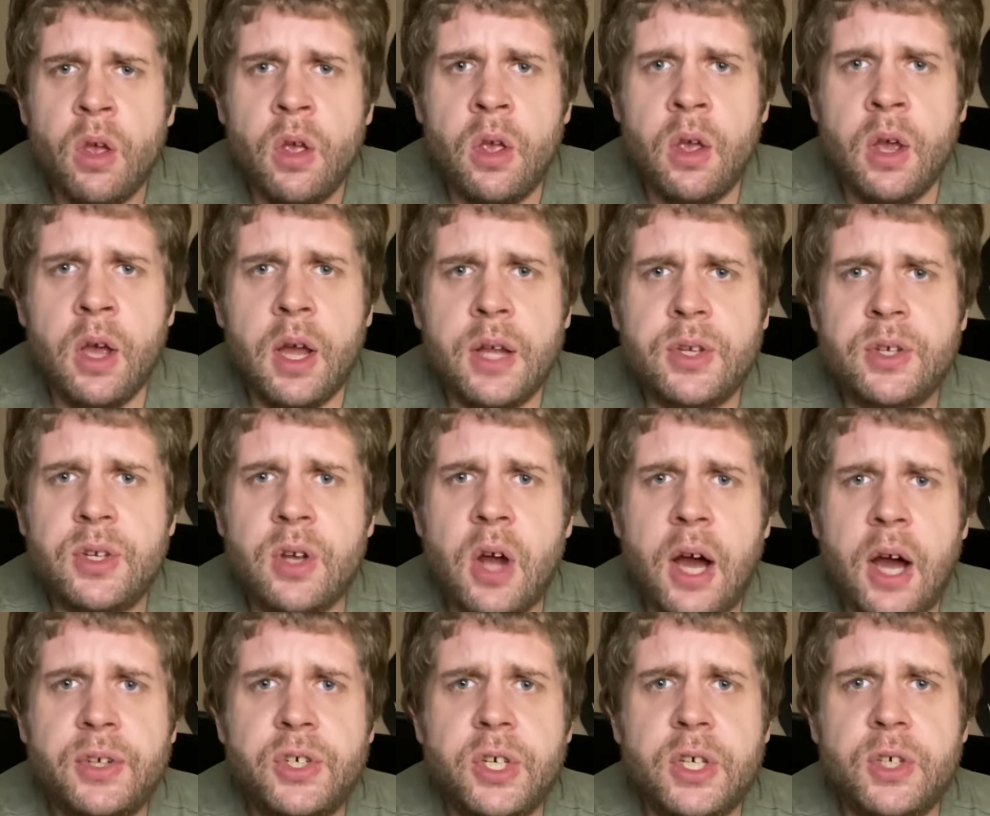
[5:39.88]
It's
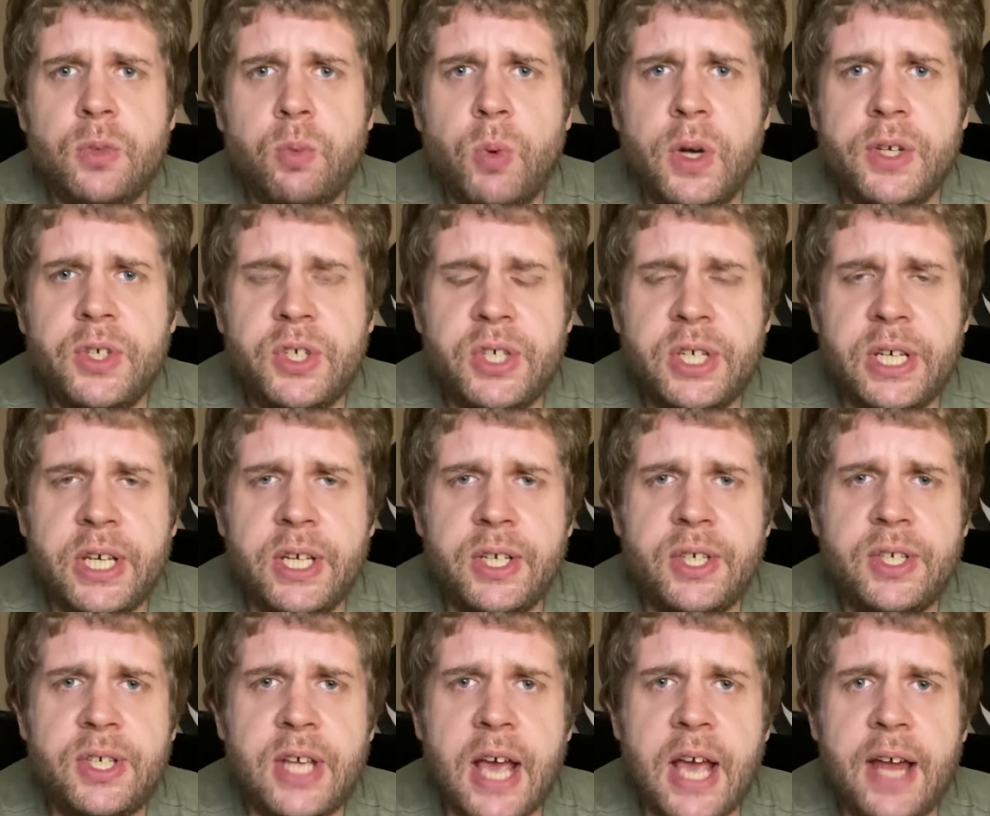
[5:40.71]
not just what she
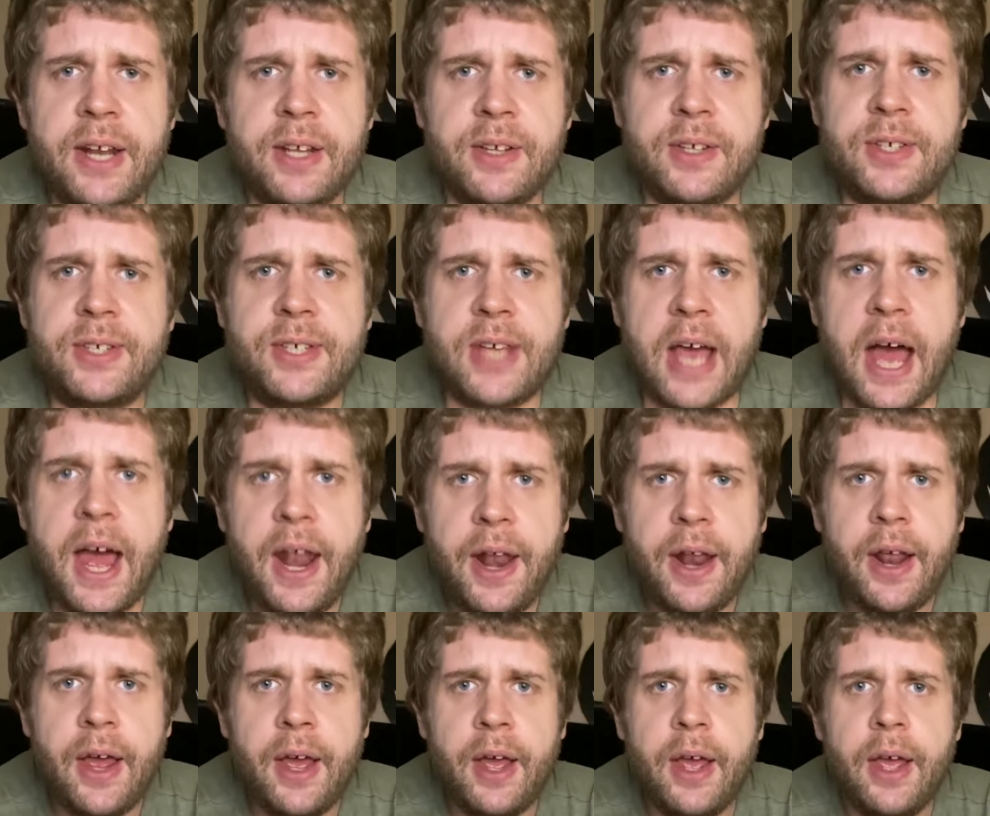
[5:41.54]
said and
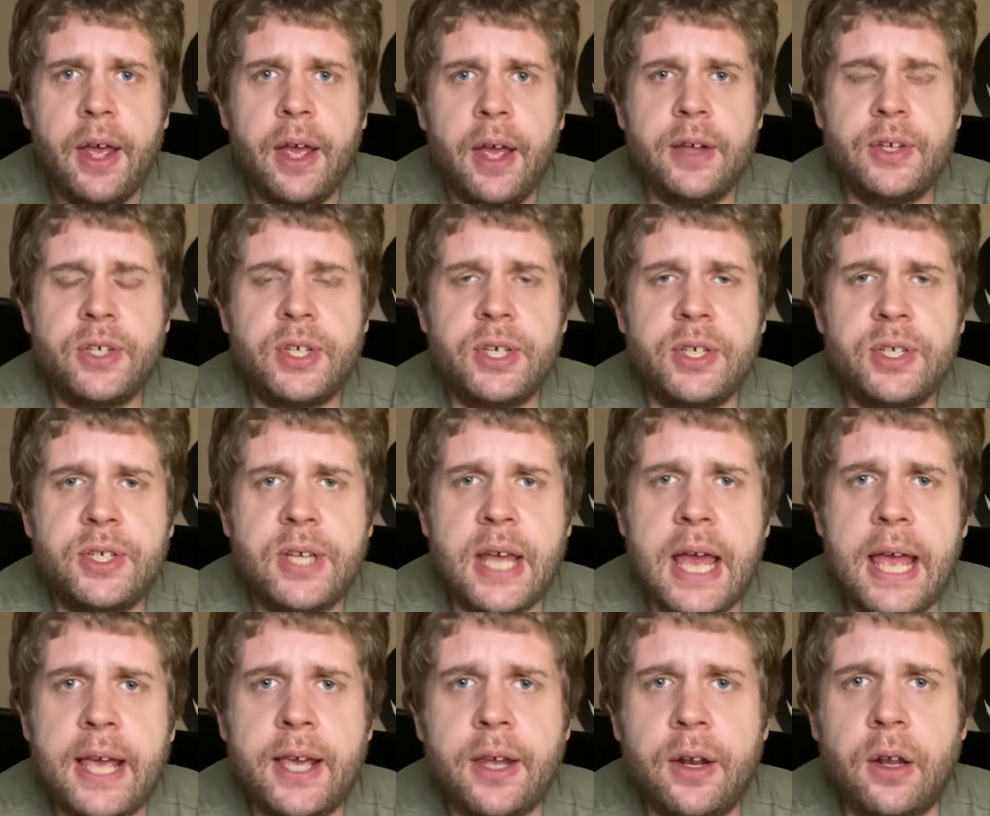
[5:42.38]
said. And she's
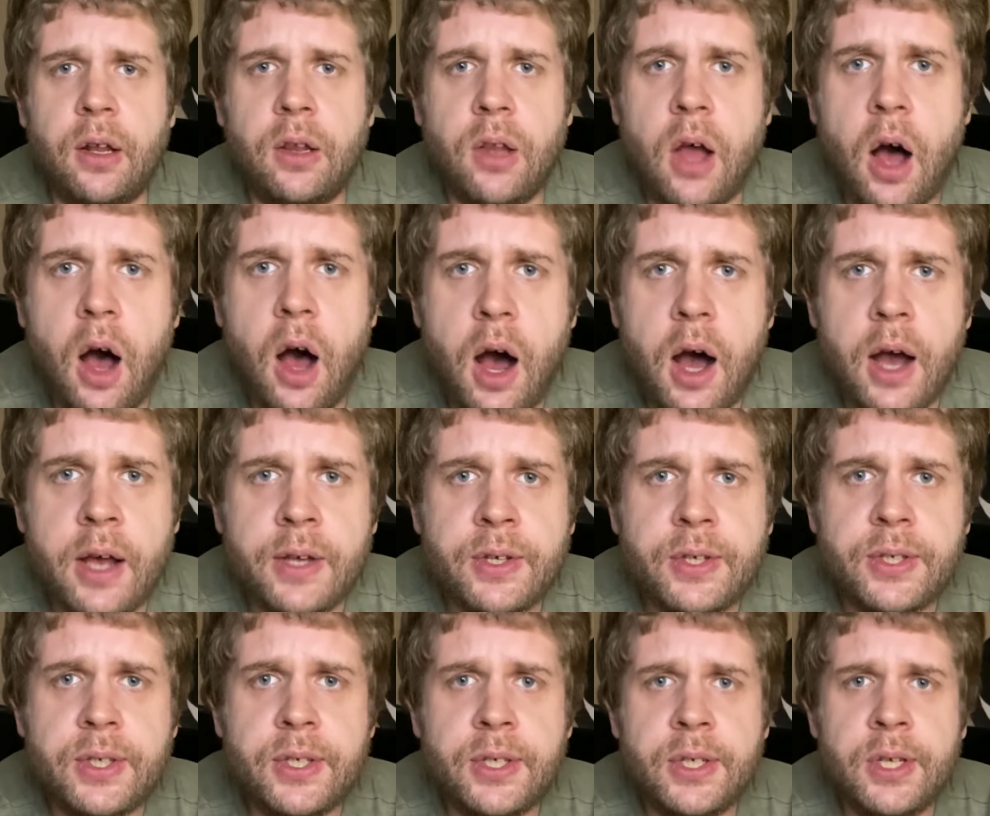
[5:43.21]
taken a
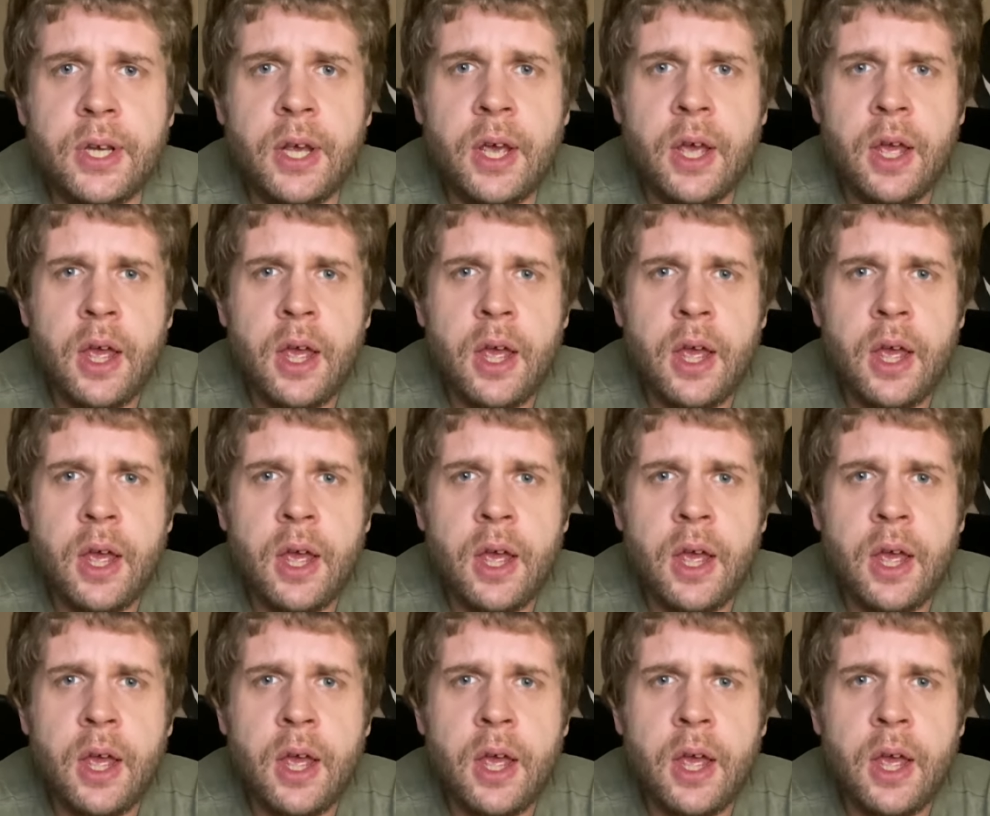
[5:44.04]
loss.